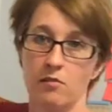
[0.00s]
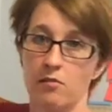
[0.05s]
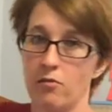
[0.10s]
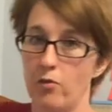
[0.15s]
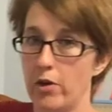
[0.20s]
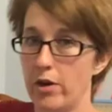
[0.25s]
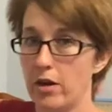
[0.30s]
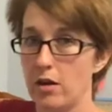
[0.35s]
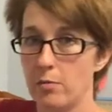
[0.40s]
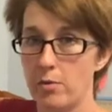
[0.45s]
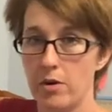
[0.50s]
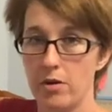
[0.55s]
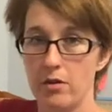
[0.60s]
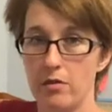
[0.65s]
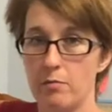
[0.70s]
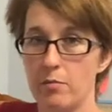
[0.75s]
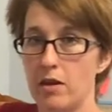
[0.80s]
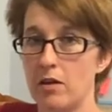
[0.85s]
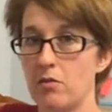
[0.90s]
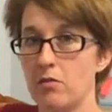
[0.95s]
freaking
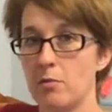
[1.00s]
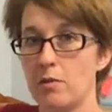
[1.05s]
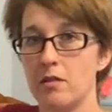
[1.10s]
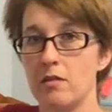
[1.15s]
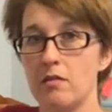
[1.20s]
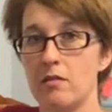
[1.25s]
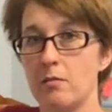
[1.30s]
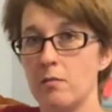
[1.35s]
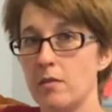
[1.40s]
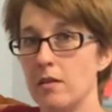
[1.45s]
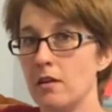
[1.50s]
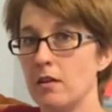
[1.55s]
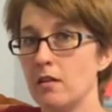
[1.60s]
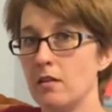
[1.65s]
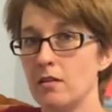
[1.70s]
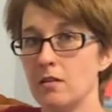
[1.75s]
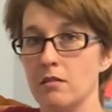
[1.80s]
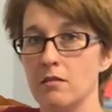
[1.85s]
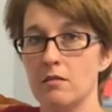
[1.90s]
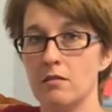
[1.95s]
about, out about
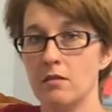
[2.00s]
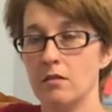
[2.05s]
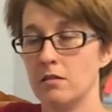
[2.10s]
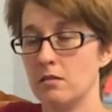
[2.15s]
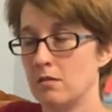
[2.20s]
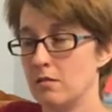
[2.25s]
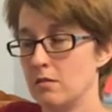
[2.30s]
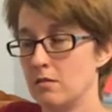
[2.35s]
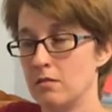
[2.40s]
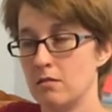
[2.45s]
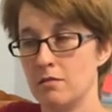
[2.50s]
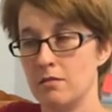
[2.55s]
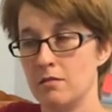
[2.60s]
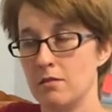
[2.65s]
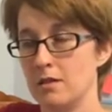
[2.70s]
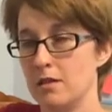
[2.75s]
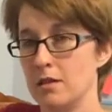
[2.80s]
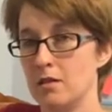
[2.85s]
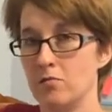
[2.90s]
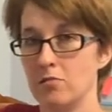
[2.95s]
something and
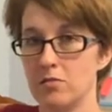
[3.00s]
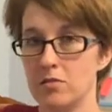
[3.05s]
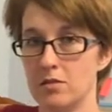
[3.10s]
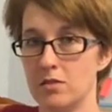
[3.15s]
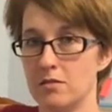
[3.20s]
it was